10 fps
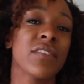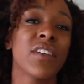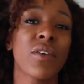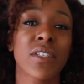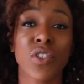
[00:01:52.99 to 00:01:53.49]

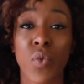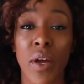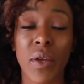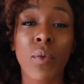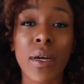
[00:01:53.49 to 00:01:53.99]
Even though it's a
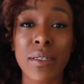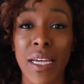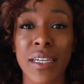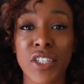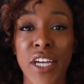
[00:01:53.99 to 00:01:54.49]
21
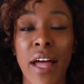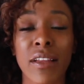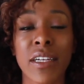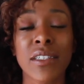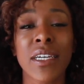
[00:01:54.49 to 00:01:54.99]
day
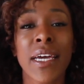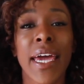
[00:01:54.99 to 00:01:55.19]
challenge,